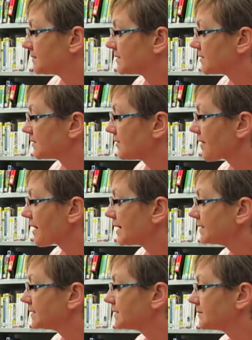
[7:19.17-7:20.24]
So cut
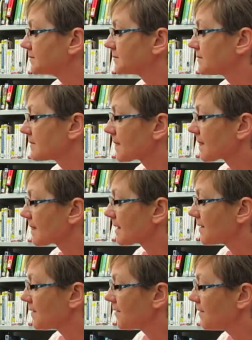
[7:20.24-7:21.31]

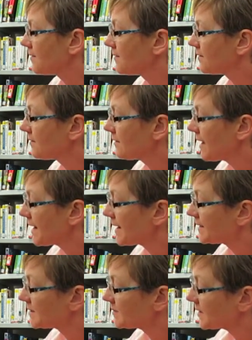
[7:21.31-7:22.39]
the whole
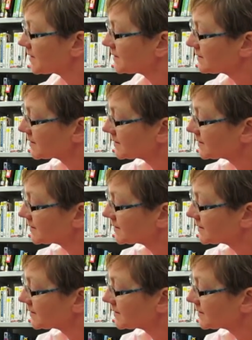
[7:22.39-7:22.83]
hand apart.